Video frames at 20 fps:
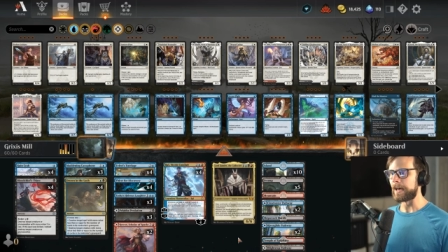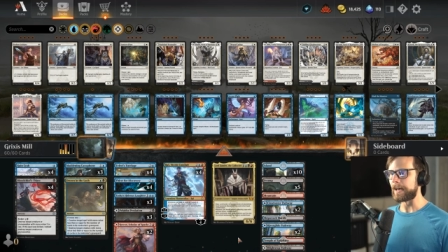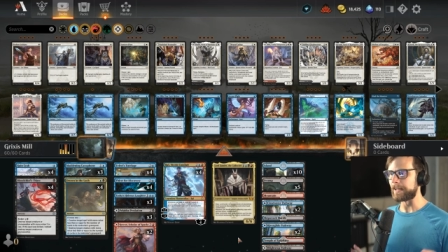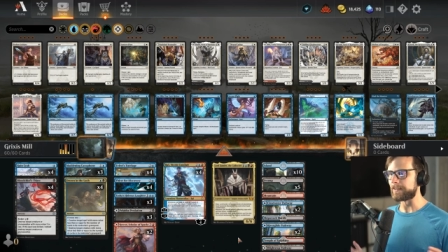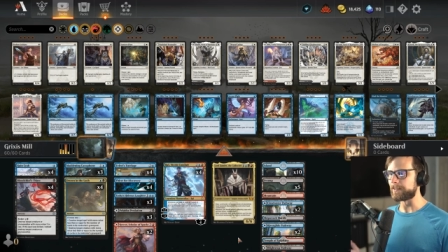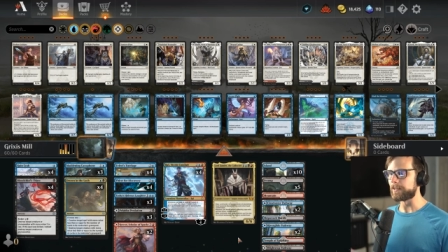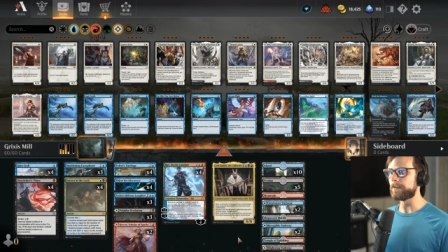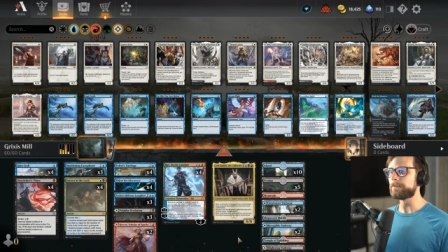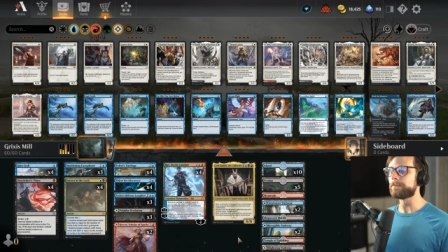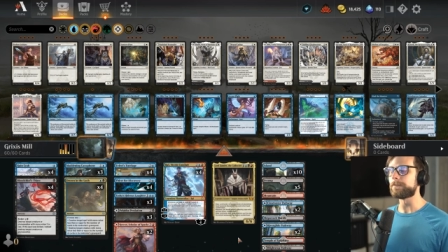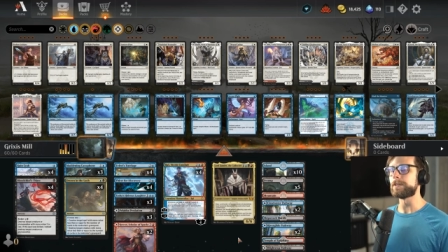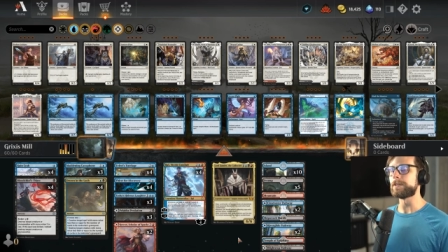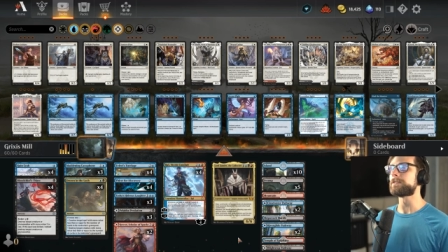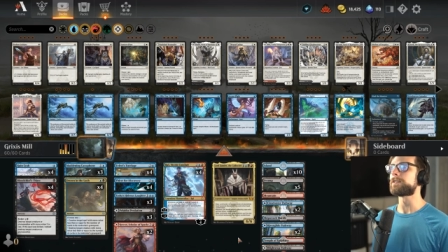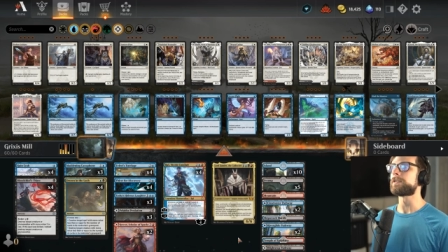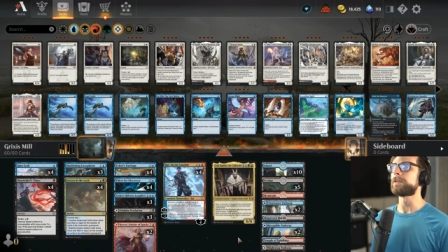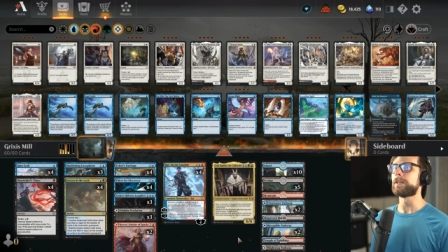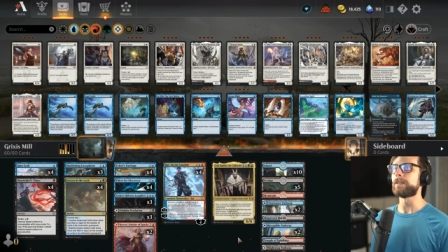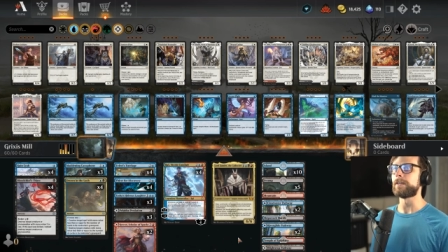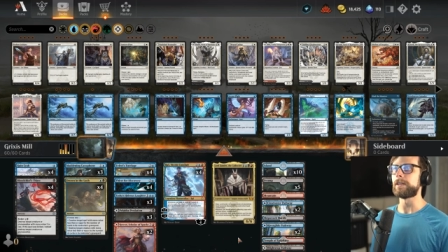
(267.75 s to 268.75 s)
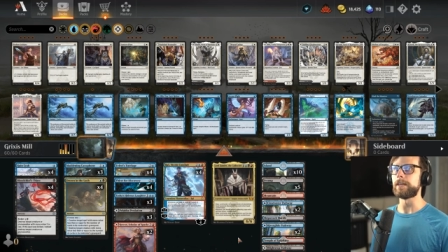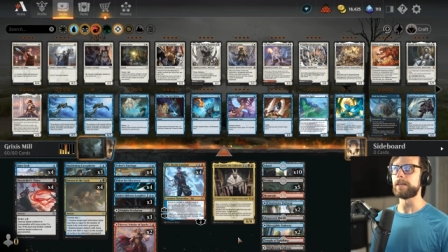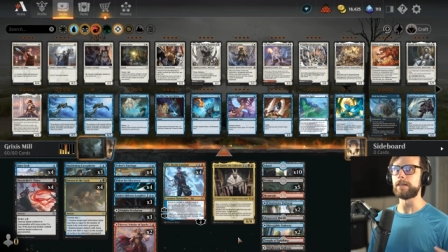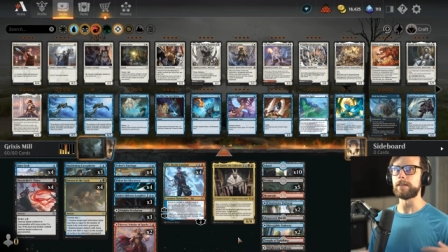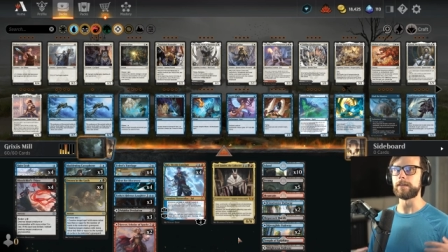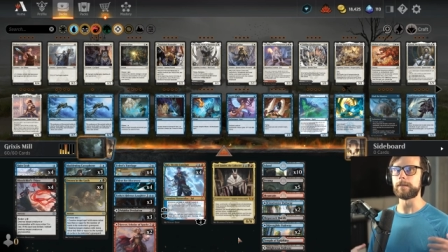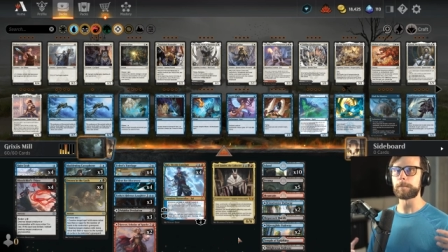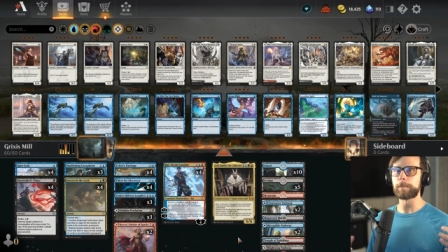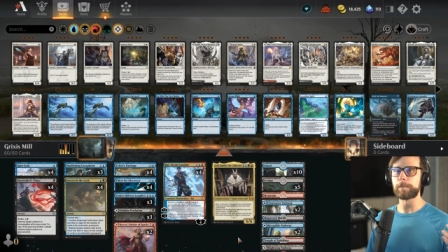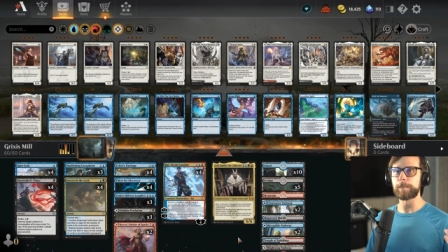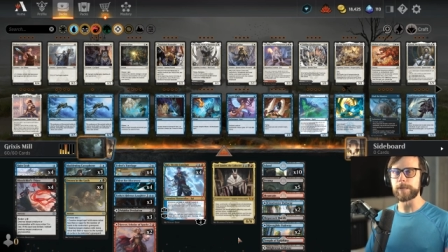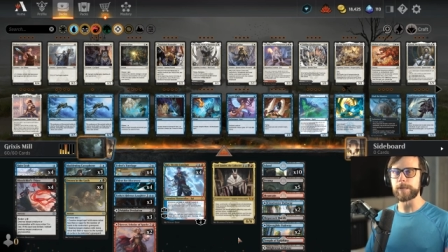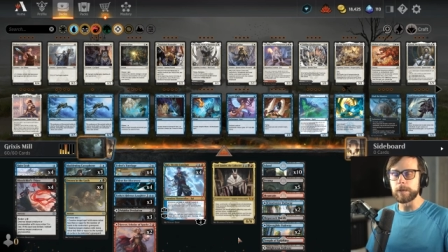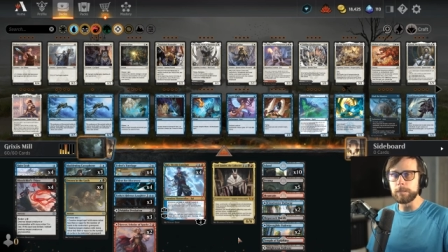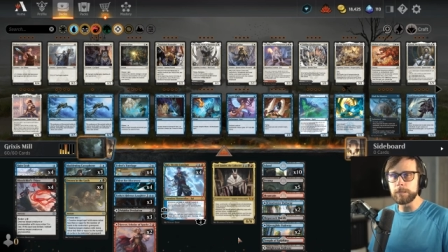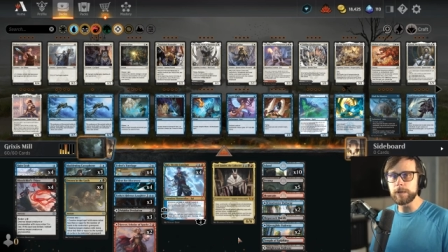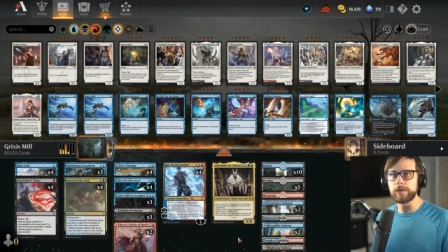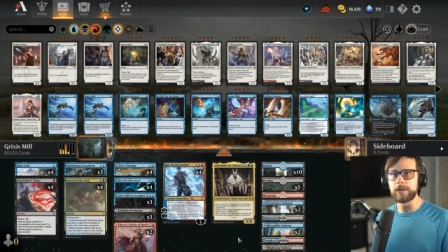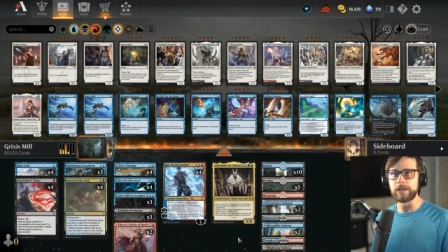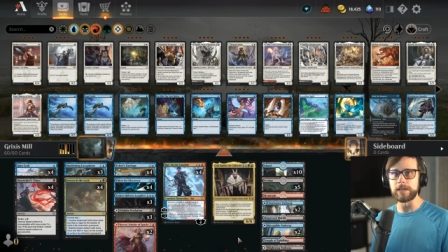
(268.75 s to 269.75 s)
I love featuring the
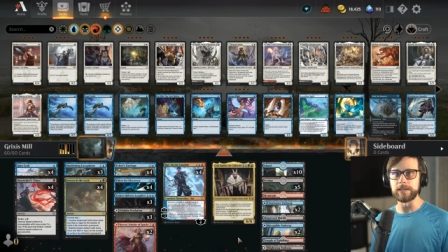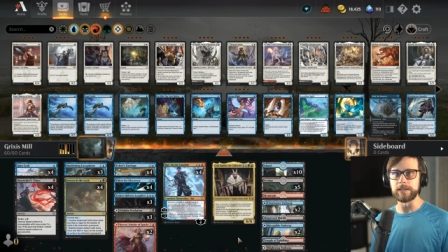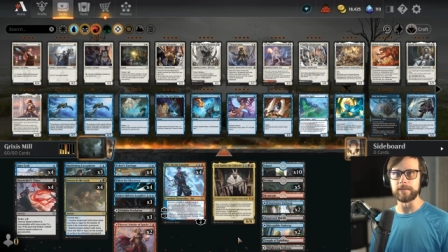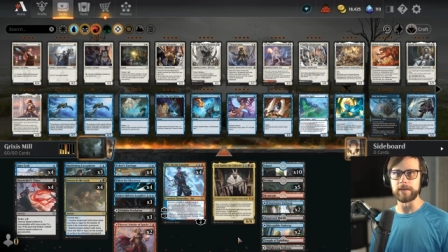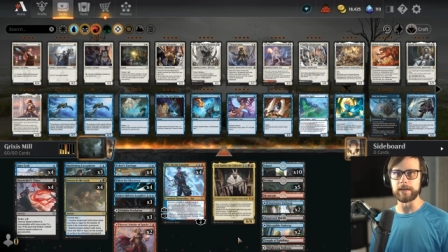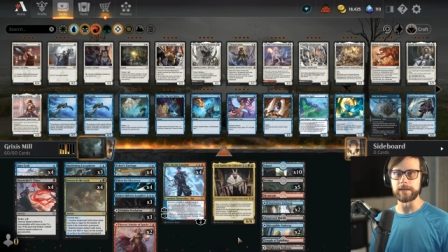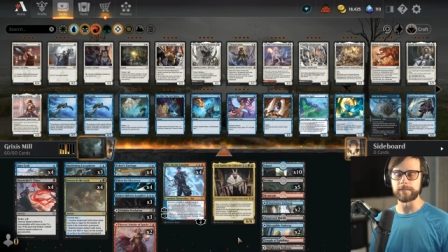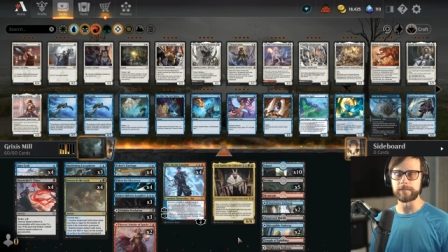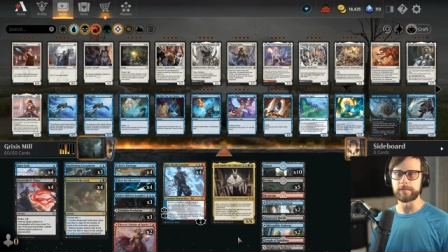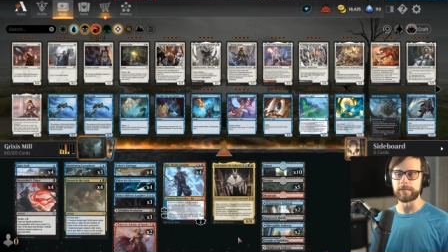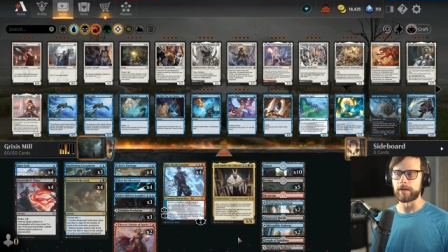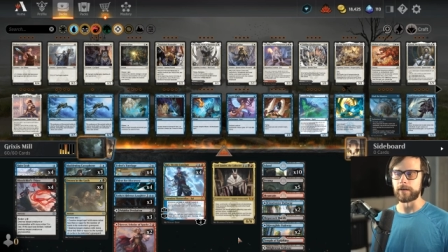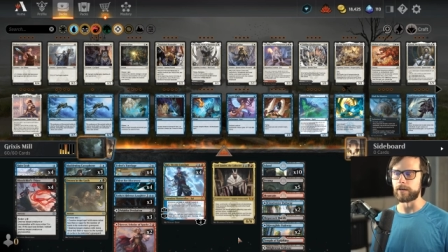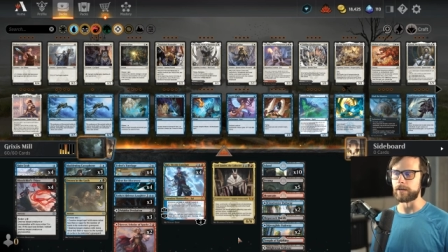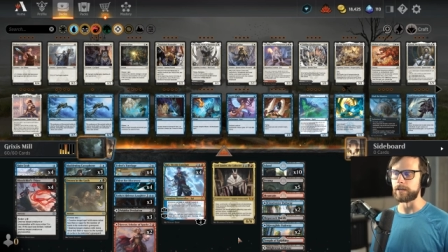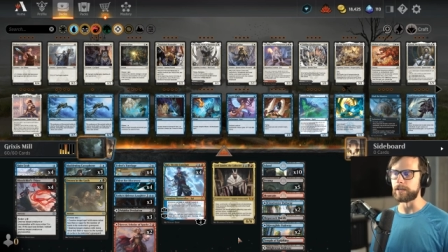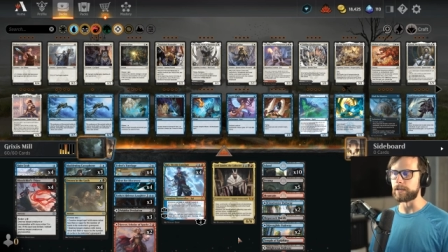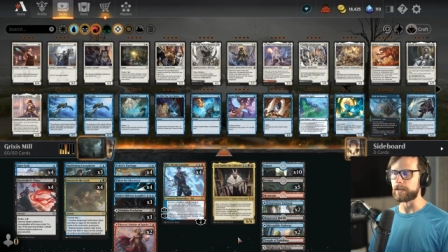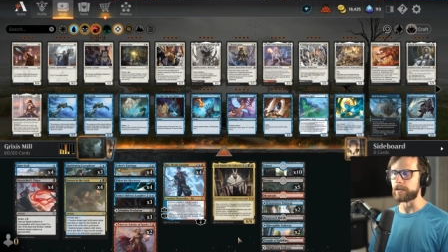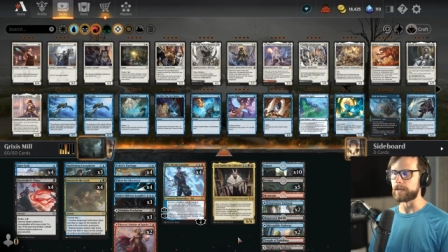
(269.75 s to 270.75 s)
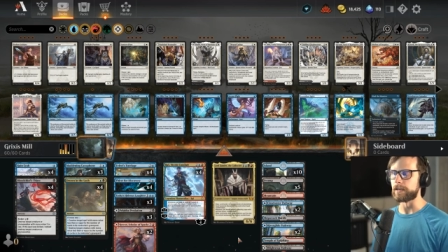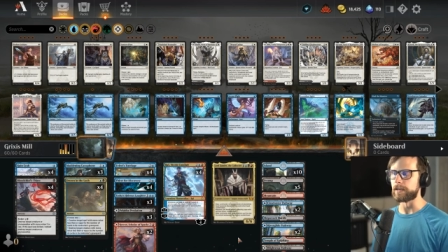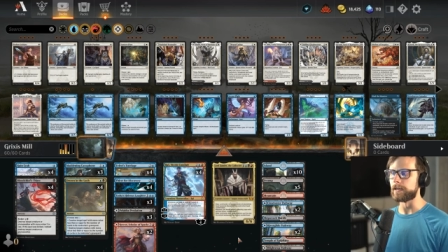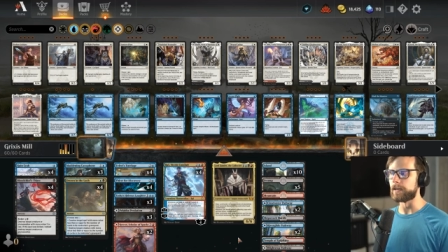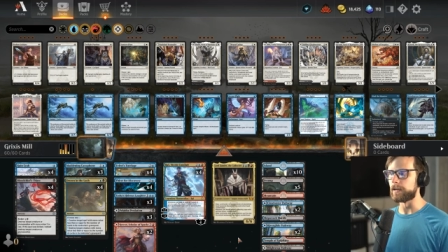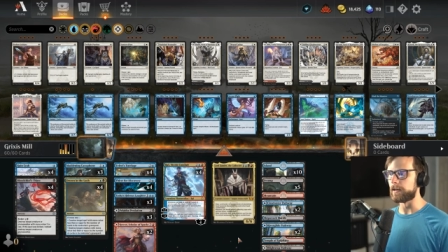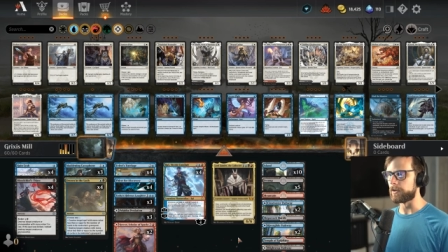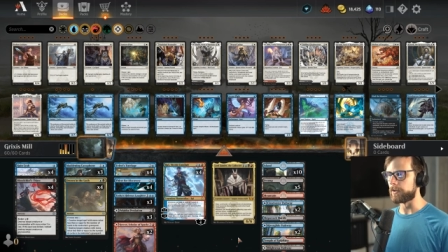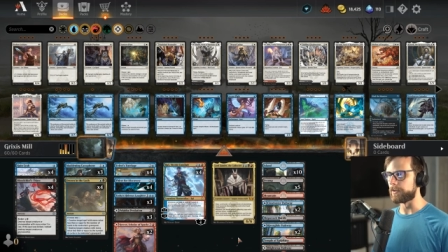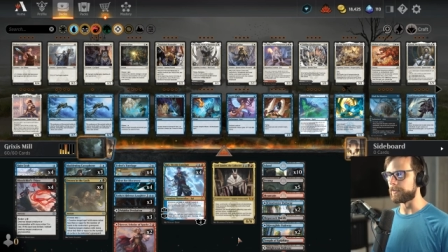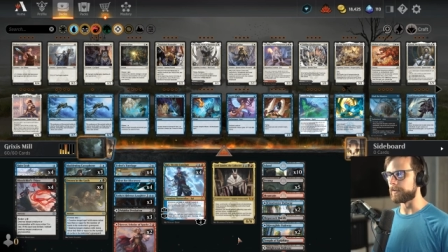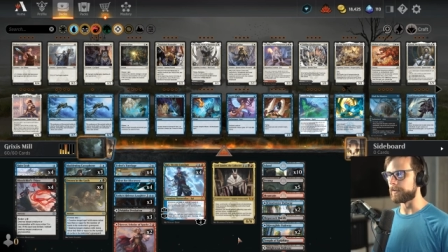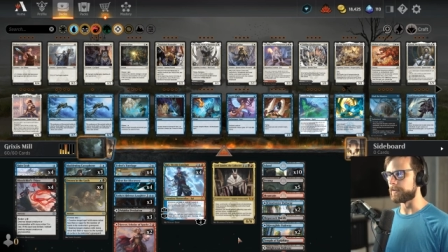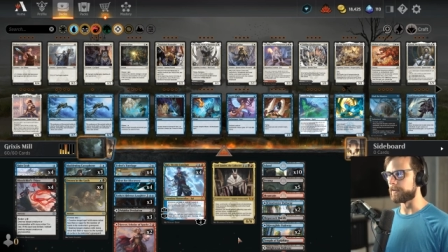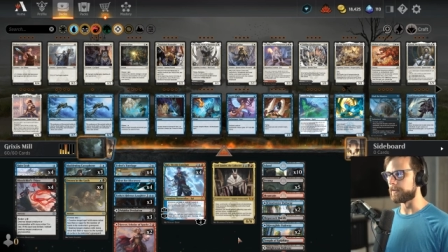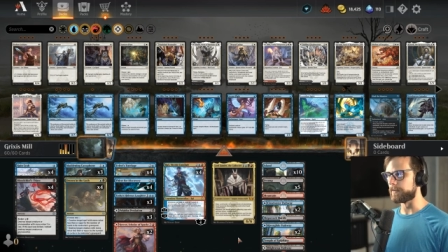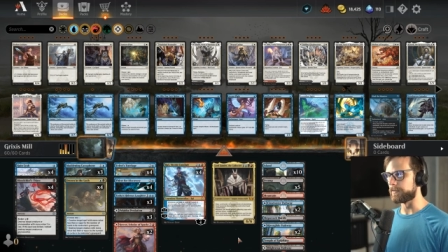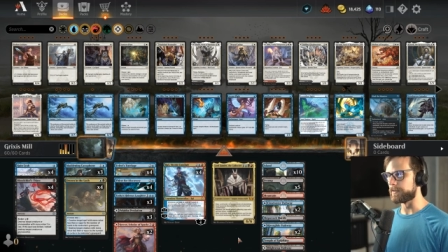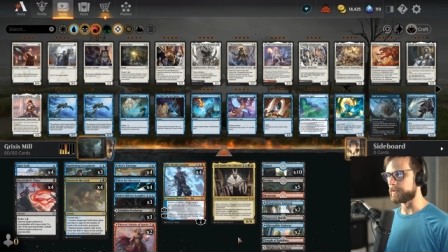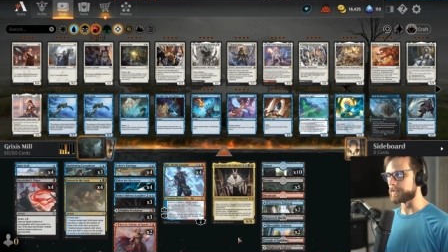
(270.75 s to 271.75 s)
community decks on uh, on
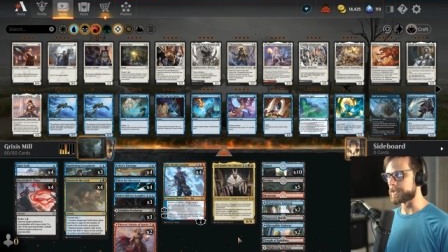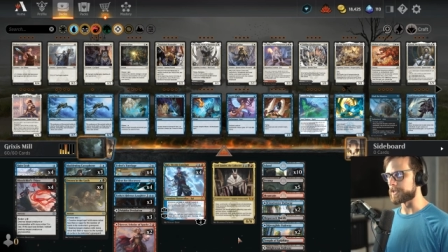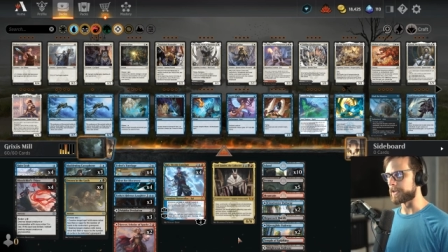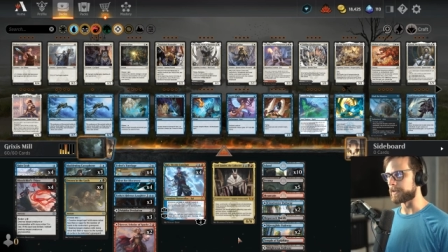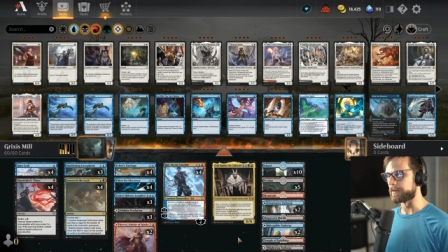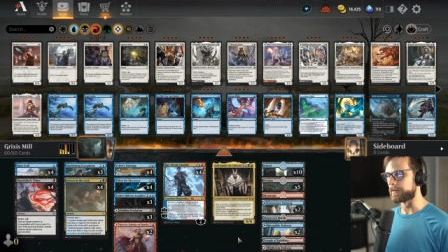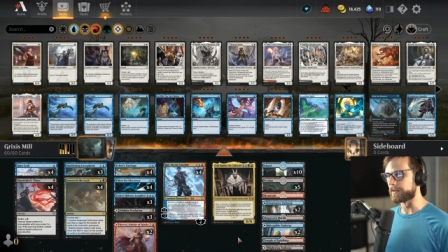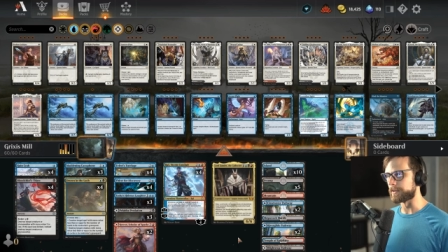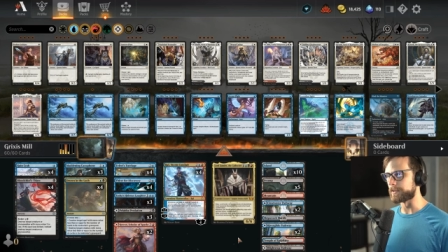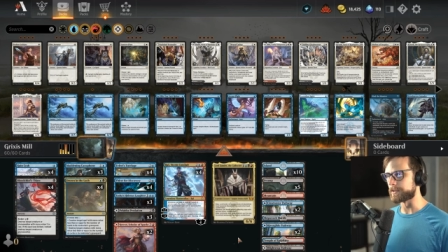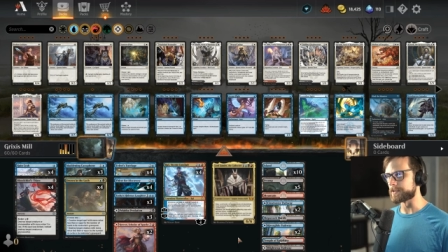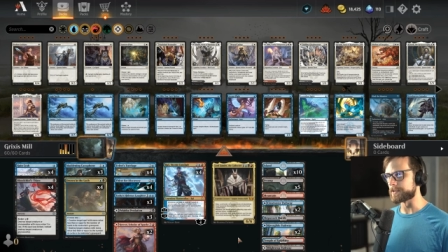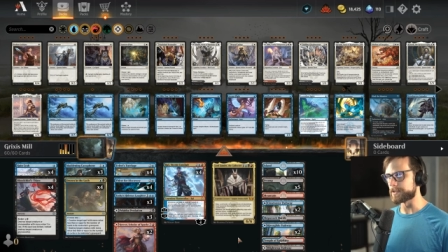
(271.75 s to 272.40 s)
the the channel here.